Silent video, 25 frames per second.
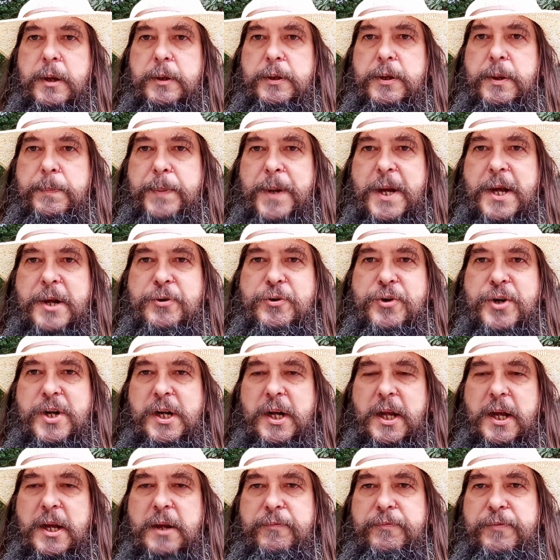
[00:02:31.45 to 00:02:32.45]
The battery
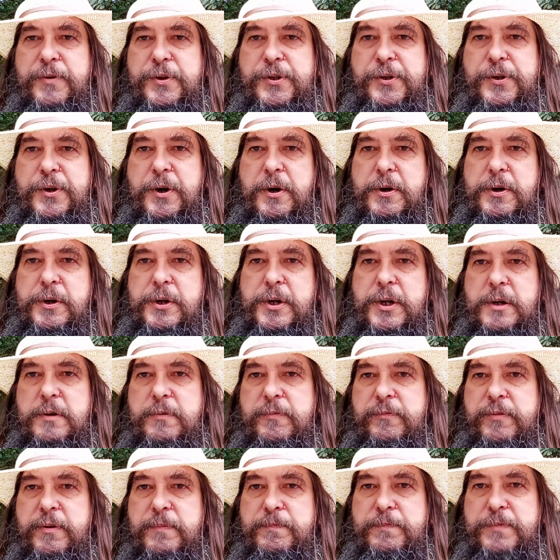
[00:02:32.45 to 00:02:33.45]
life has gone
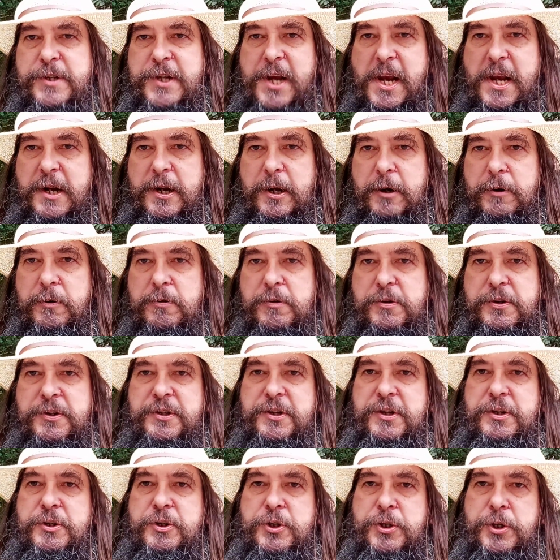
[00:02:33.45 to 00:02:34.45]
down from 10 hours
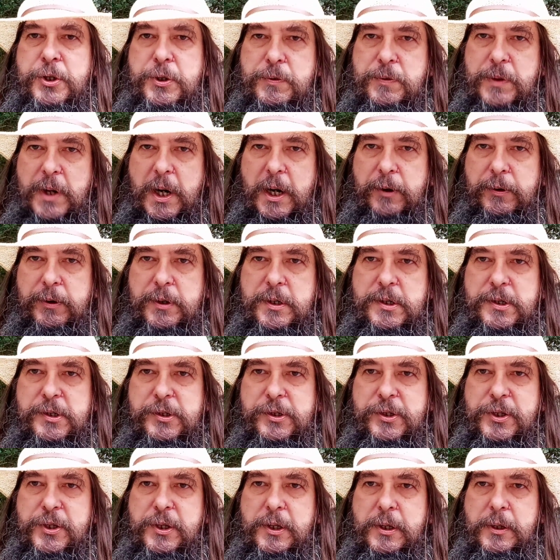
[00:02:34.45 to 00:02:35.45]
to 2
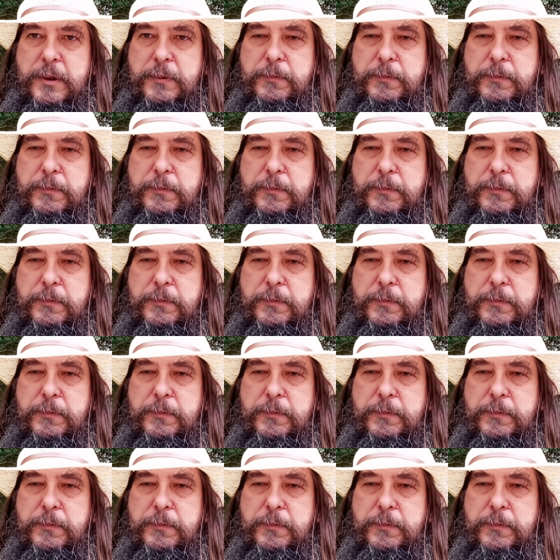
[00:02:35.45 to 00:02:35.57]
hours.